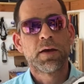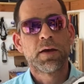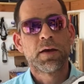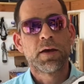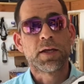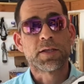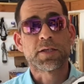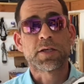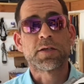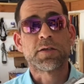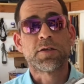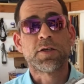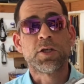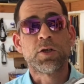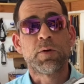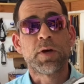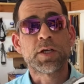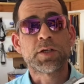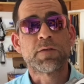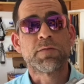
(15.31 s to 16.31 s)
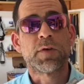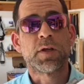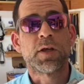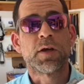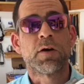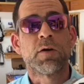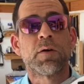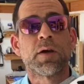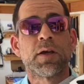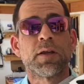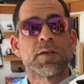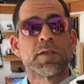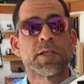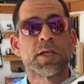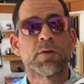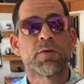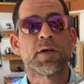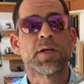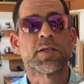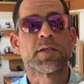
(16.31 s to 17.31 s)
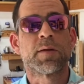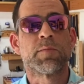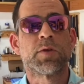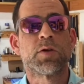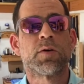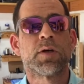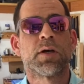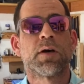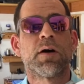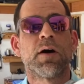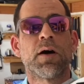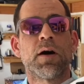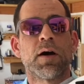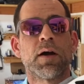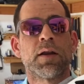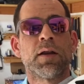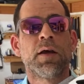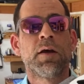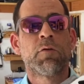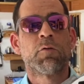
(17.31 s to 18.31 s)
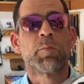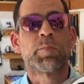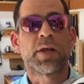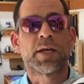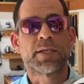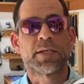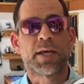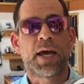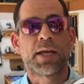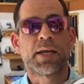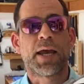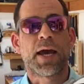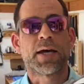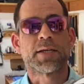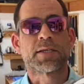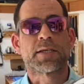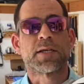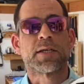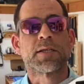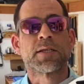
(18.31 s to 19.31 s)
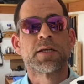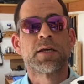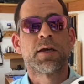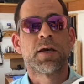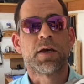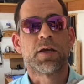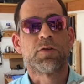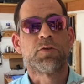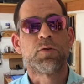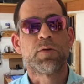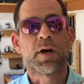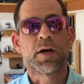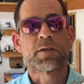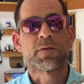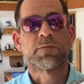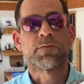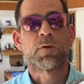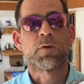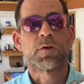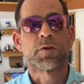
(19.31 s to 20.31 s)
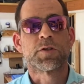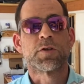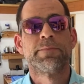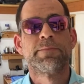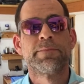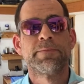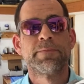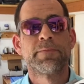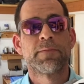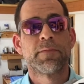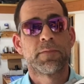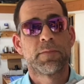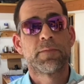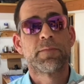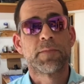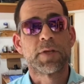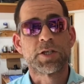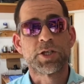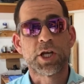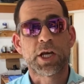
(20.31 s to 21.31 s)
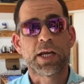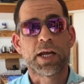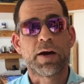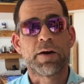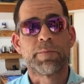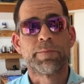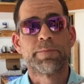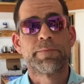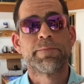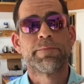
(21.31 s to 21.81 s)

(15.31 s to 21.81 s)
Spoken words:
It's a continuation video in a series I'm doing on replacing head gaskets in a 2000 Forester. Let's check it out.